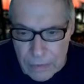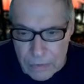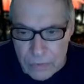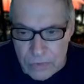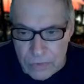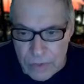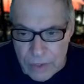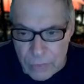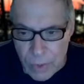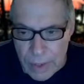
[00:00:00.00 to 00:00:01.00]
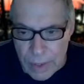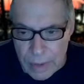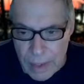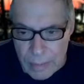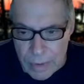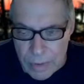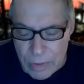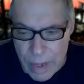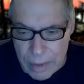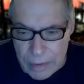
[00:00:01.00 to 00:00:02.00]
Susan says, what economic
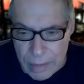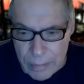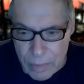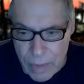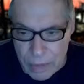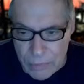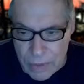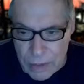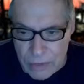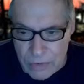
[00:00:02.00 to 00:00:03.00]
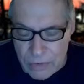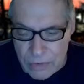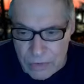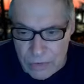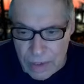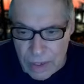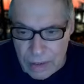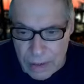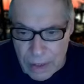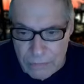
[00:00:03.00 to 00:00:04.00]
or academic qualifications does
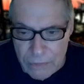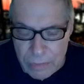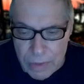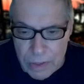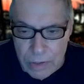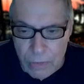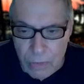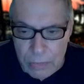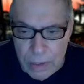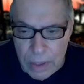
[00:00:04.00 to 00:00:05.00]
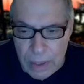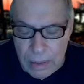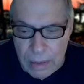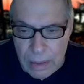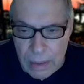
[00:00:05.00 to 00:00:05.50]
Tanden have to be the OMB head?